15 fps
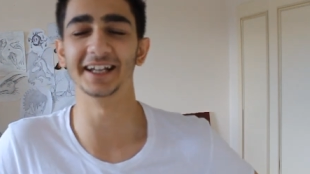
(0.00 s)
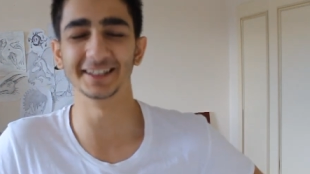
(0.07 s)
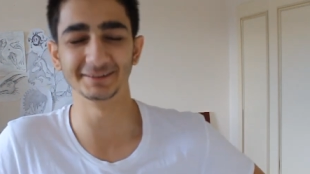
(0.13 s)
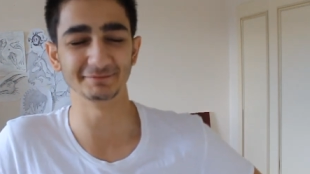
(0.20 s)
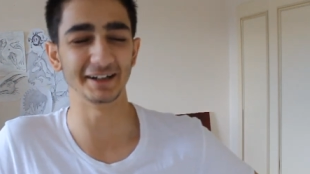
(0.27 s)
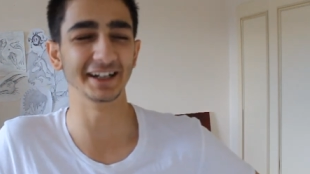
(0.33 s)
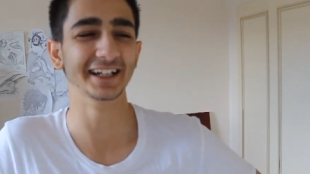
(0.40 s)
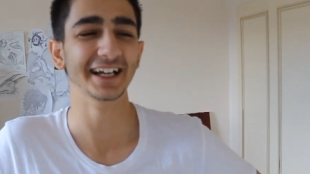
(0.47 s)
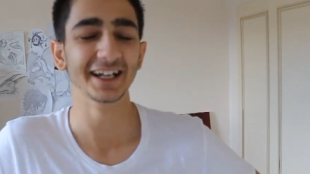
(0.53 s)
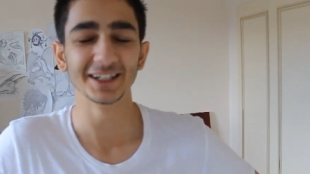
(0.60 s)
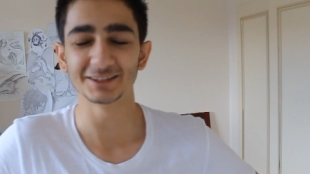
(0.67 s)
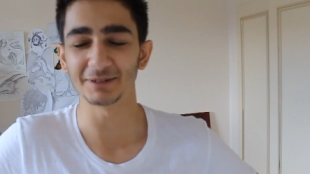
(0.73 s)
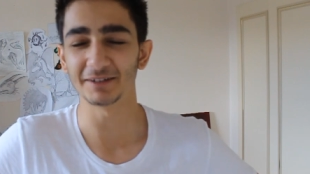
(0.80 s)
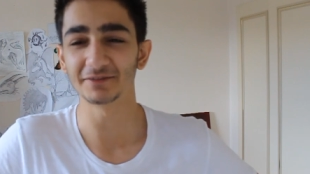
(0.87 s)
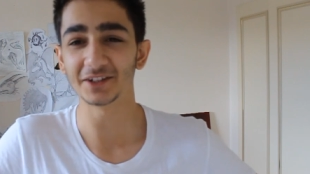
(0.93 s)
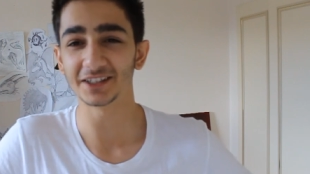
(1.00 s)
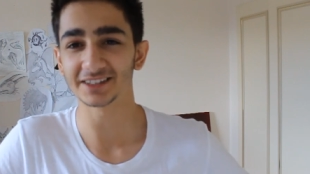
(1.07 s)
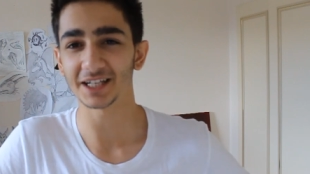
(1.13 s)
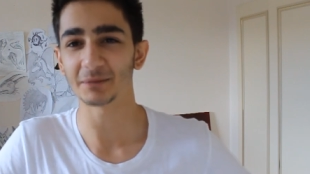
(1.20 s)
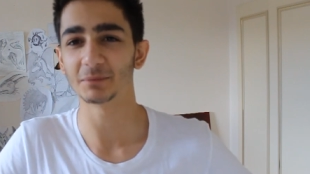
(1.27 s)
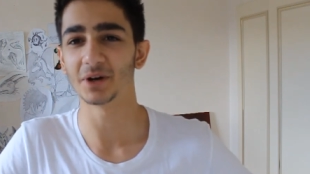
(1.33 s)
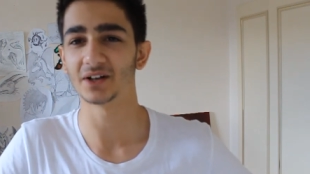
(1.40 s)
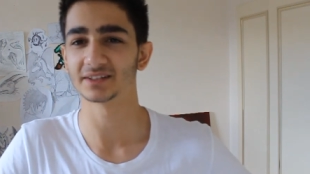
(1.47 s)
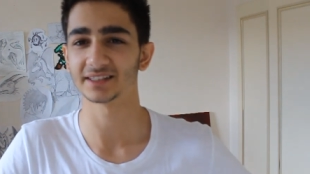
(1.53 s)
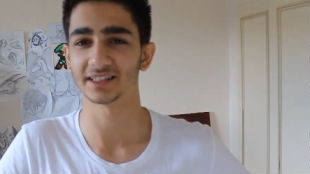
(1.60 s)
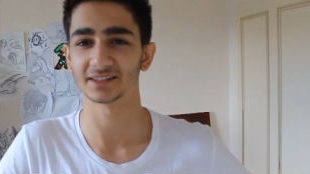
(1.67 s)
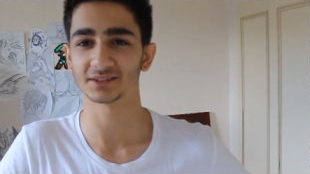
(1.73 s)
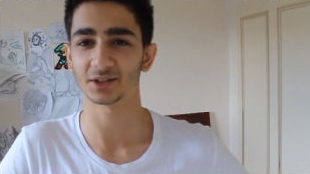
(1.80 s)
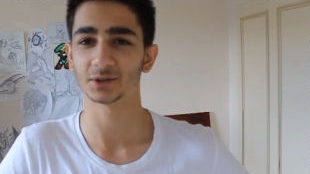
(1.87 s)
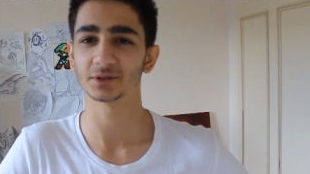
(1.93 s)
my, it's my first time
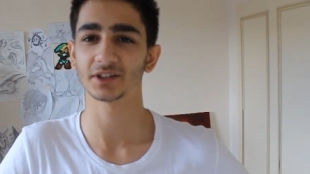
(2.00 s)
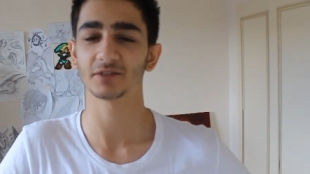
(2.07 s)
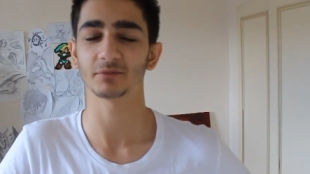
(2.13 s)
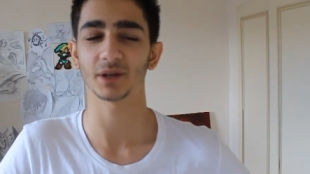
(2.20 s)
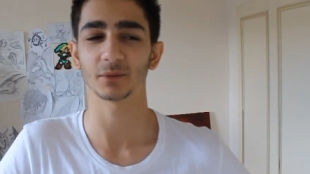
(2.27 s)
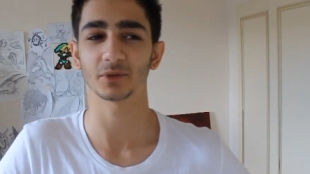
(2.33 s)
masking, so give